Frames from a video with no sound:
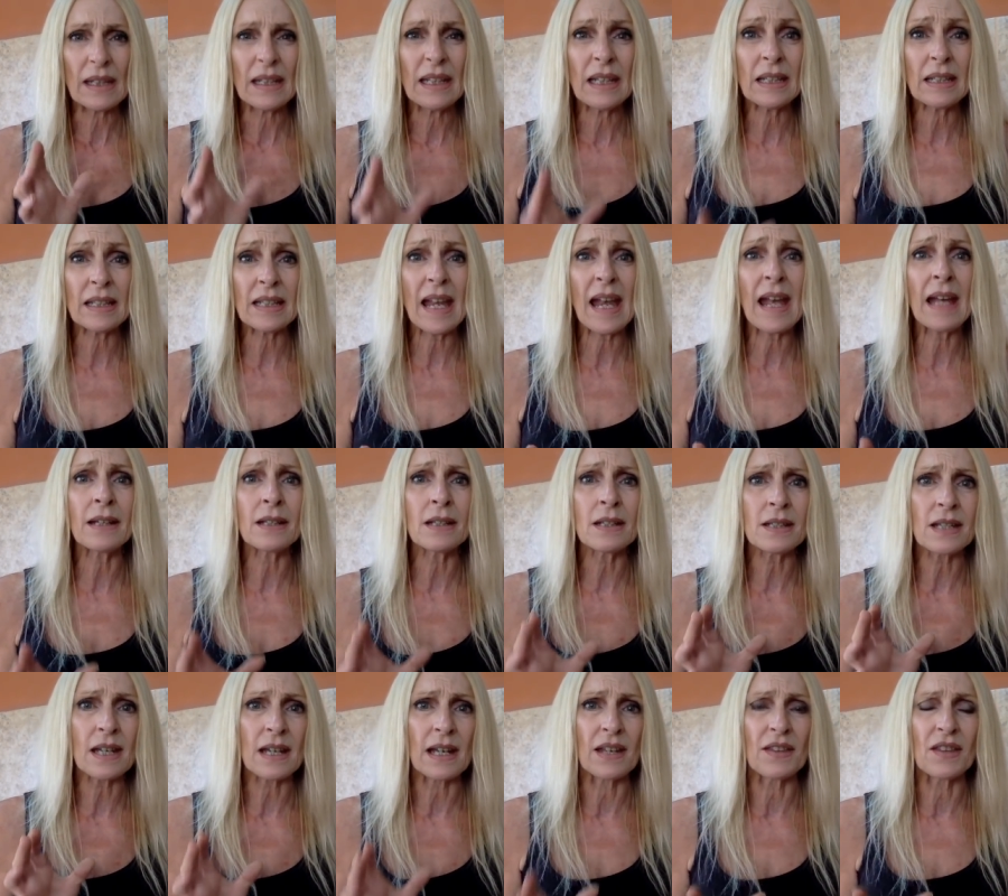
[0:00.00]
in
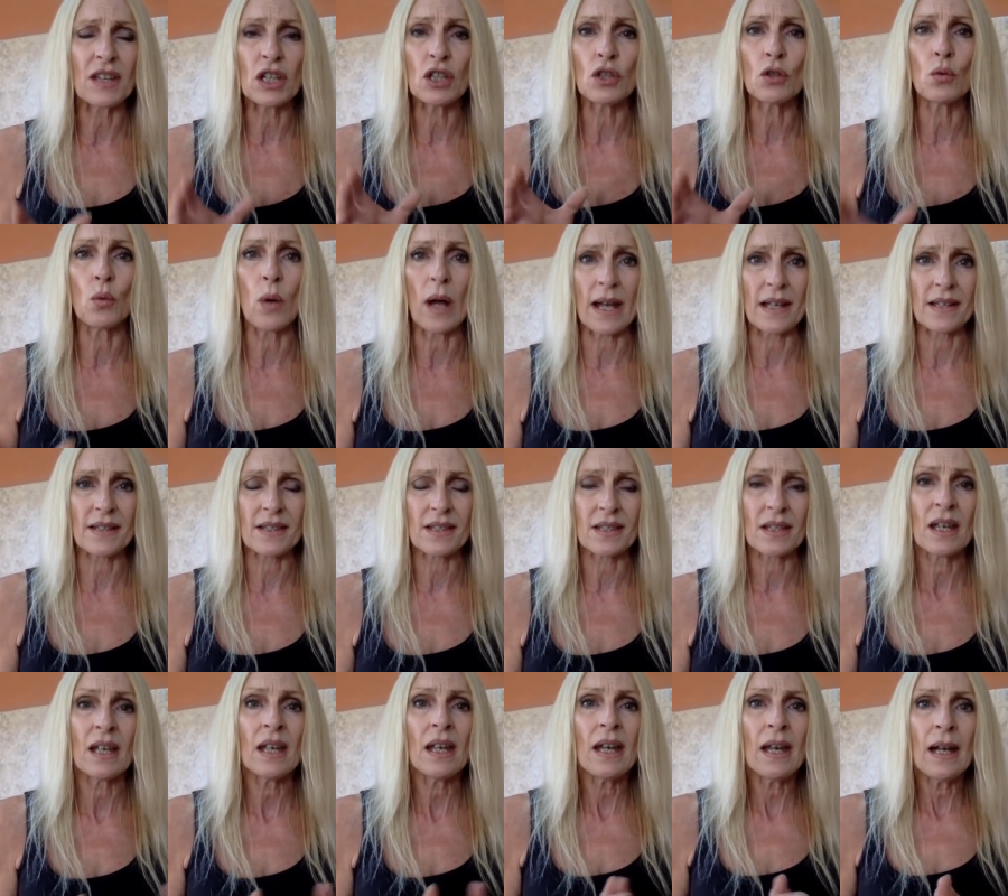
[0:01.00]
Canada and the
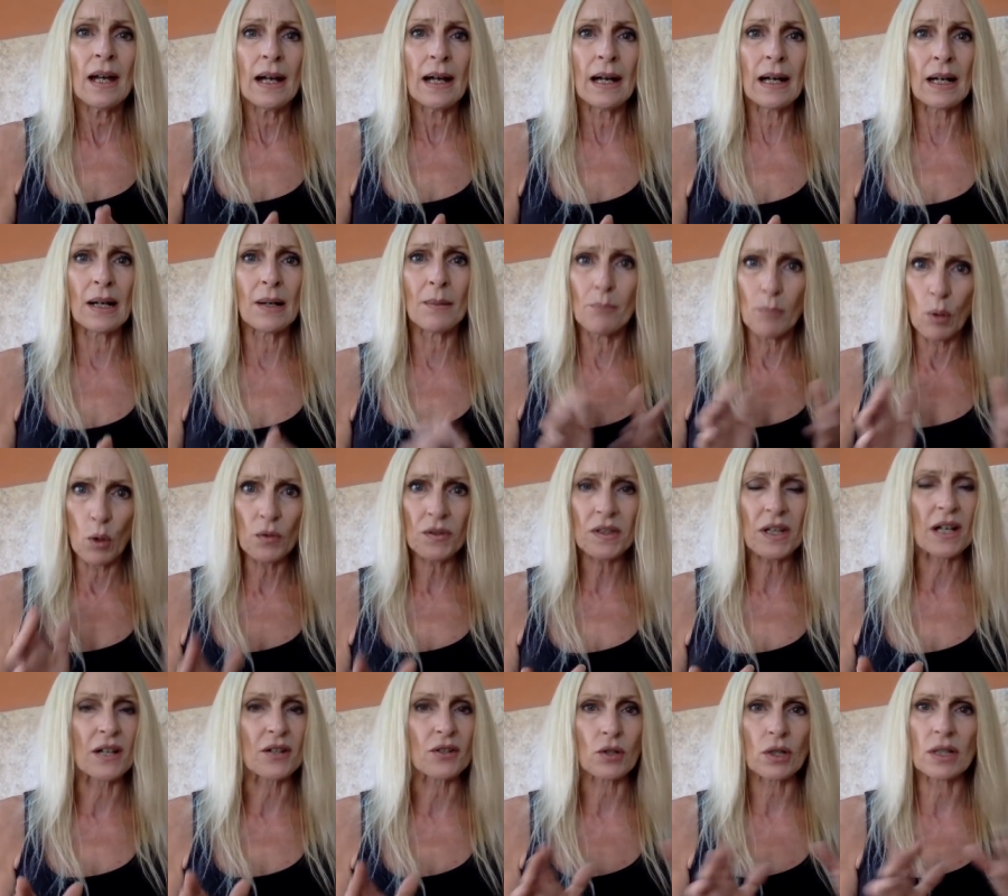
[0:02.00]
US, uh, both
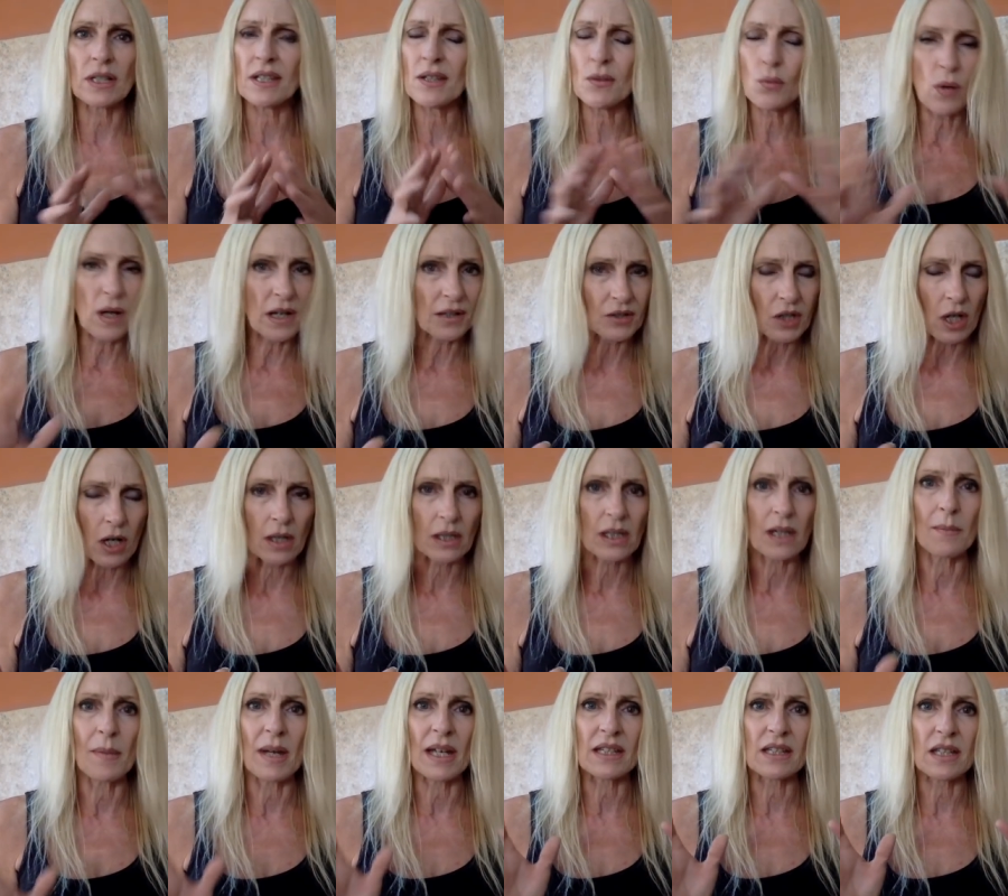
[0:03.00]
countries, well
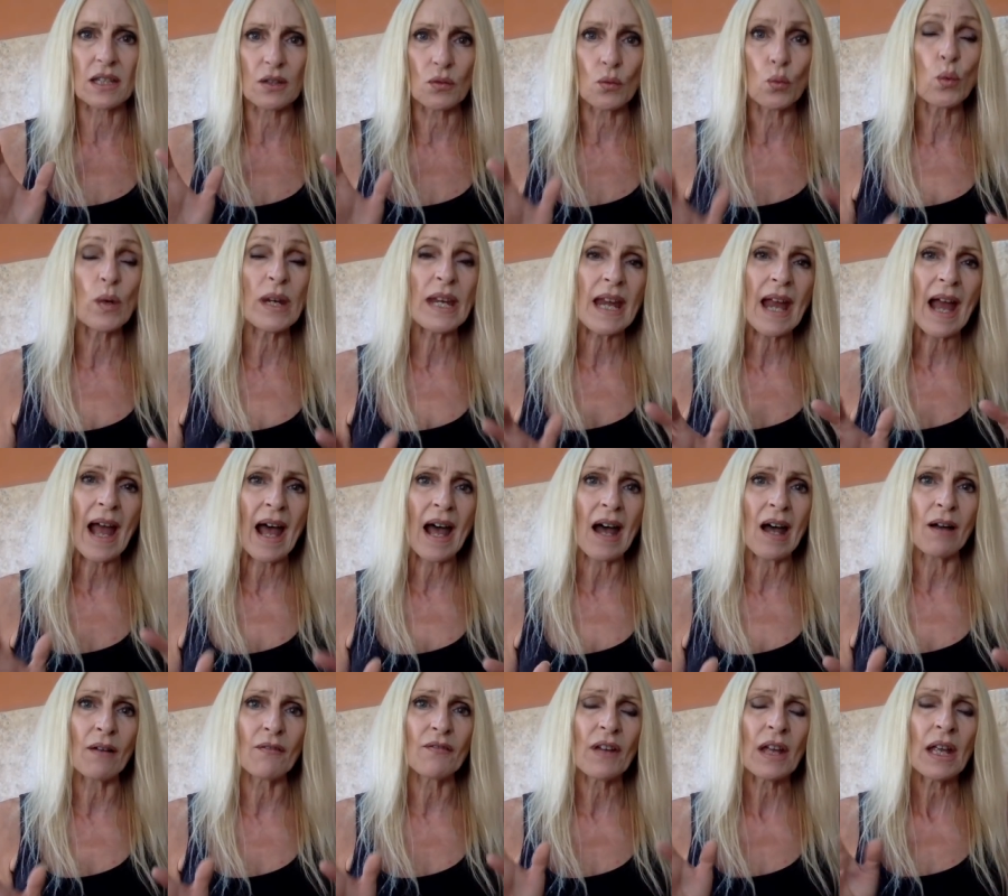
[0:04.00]
documented, we
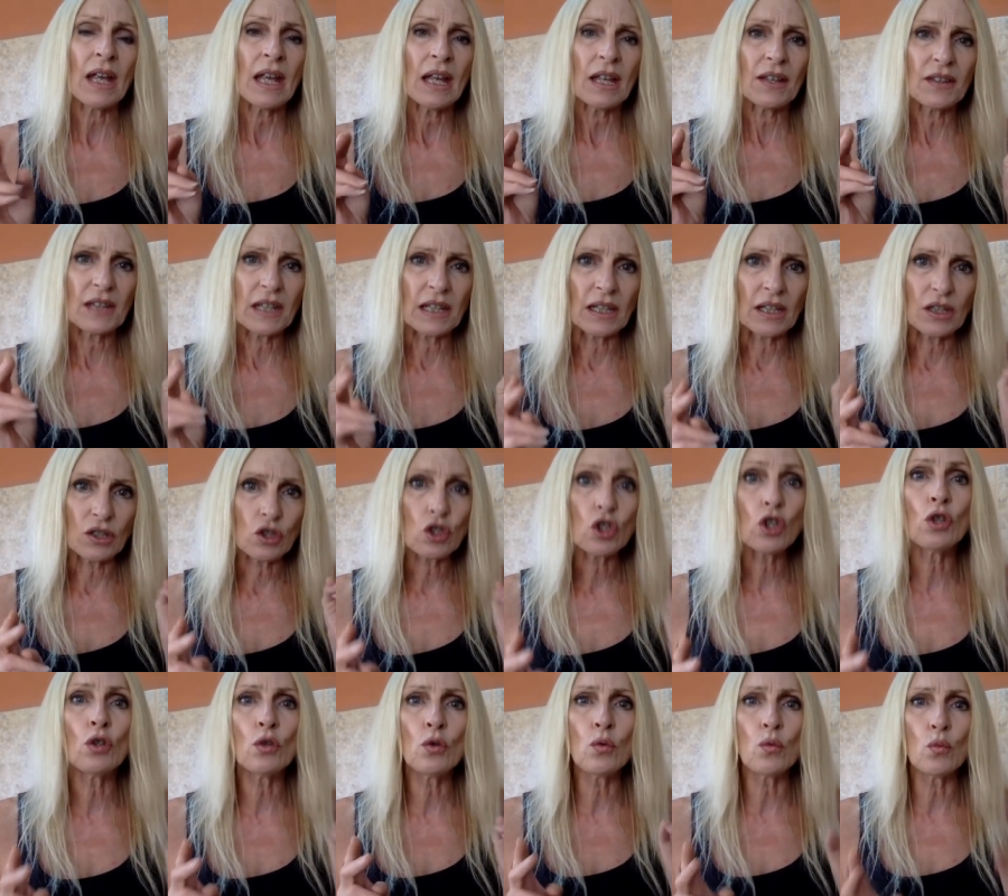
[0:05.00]
have the
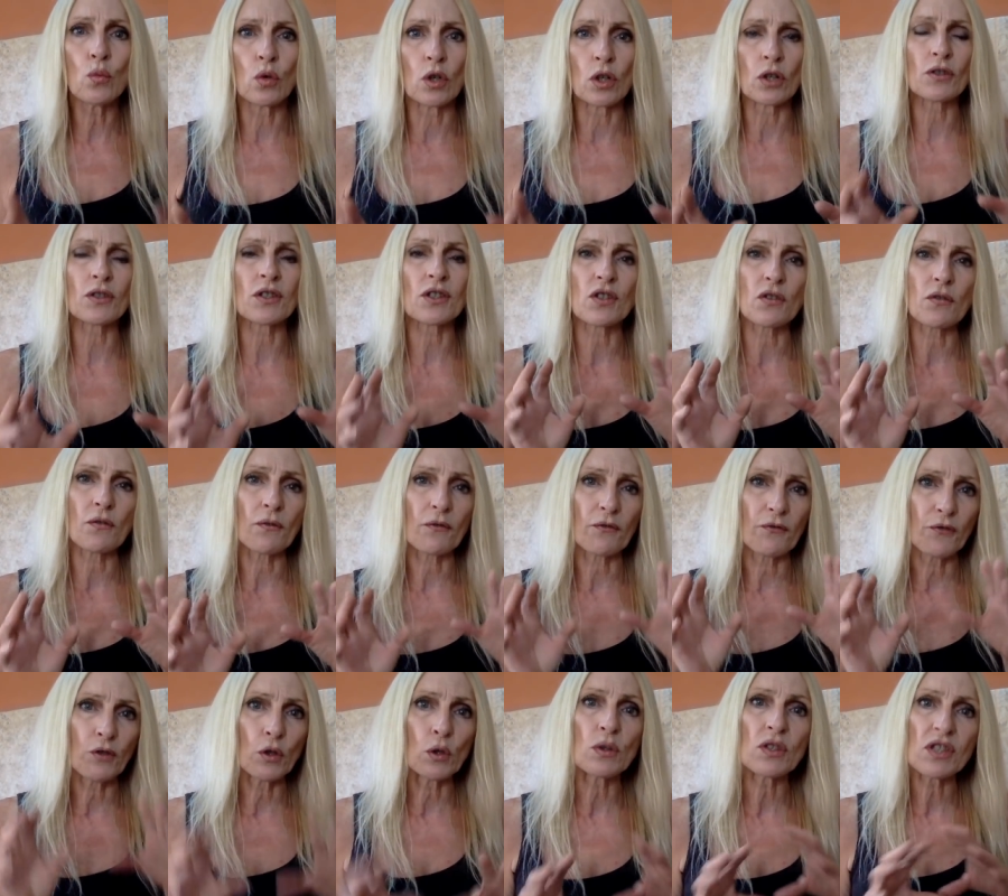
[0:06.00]
two worst
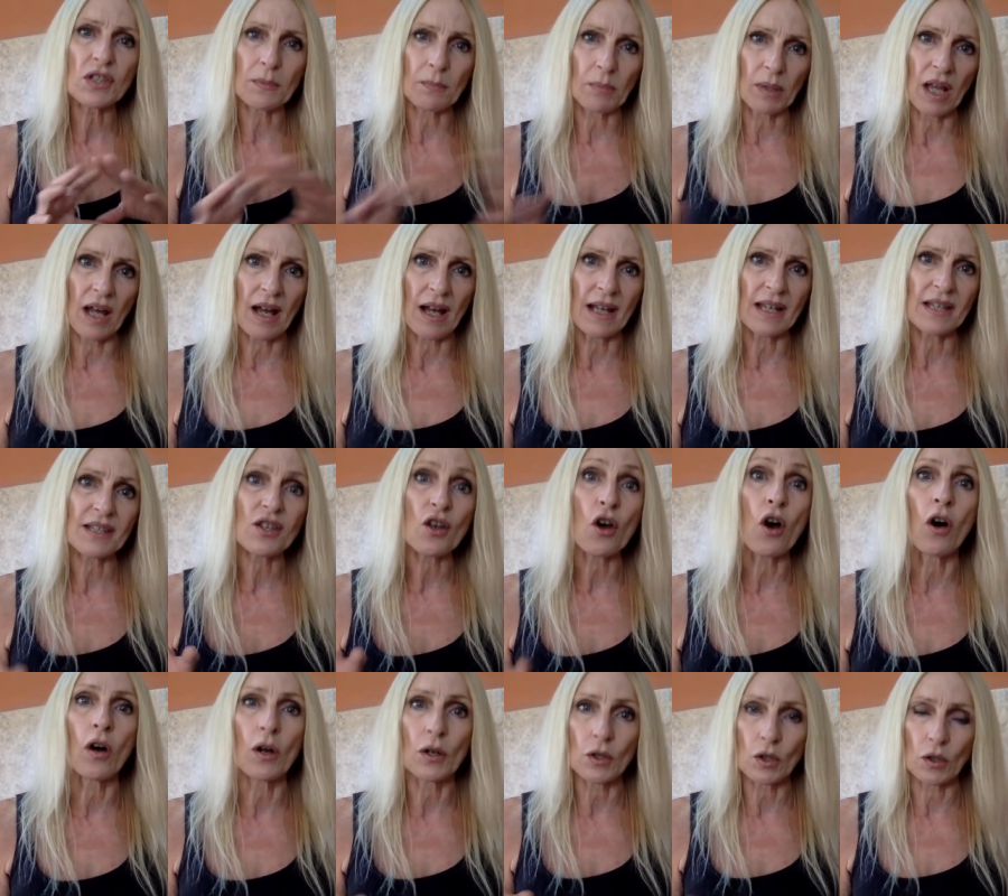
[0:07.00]
food supplies
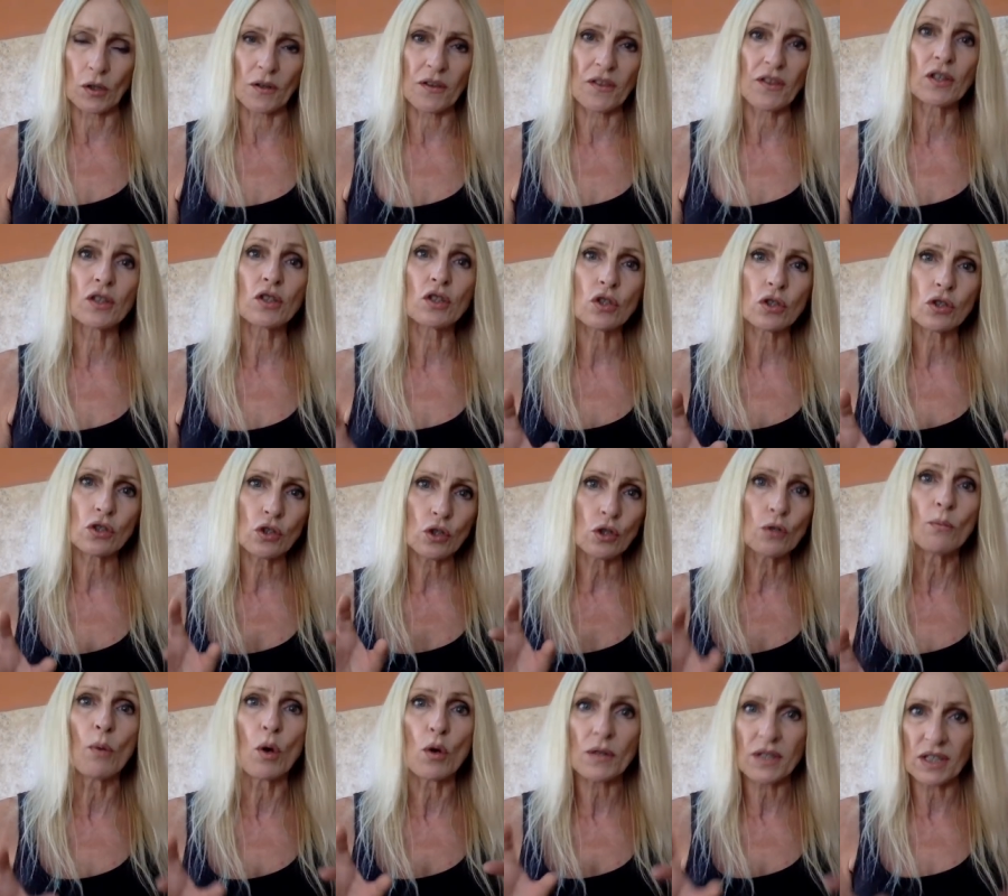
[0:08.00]
on earth, the
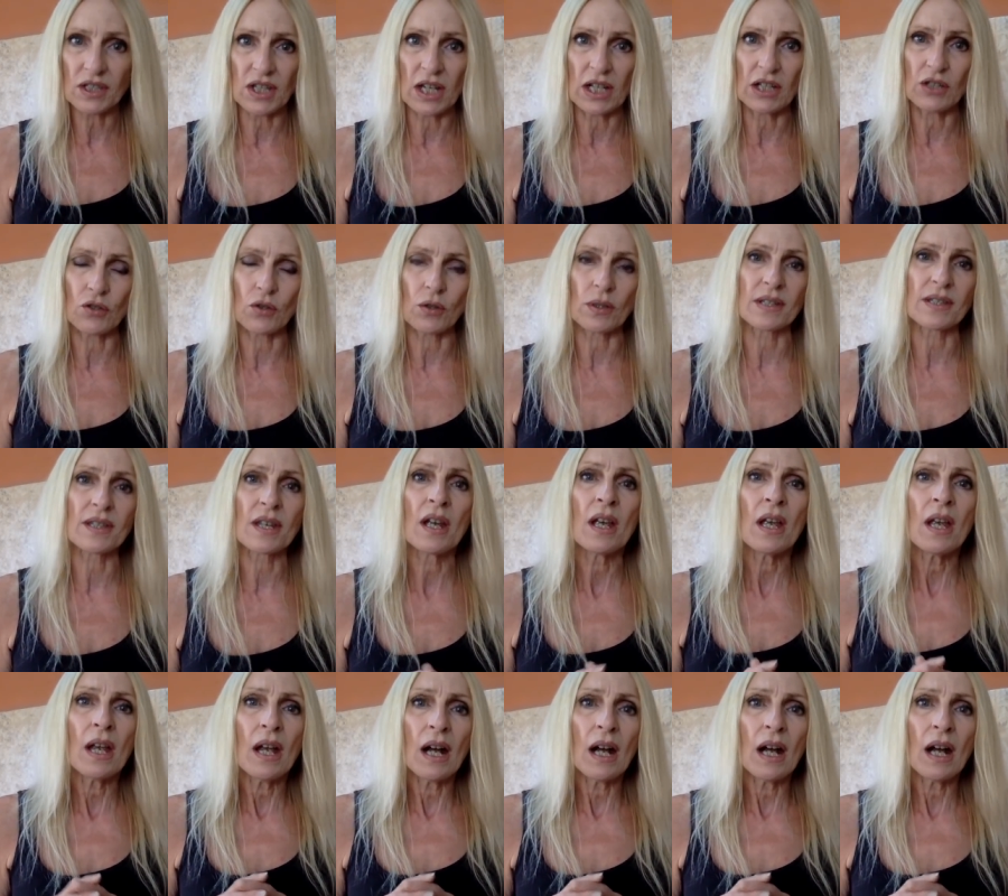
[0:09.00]
two most dangerous.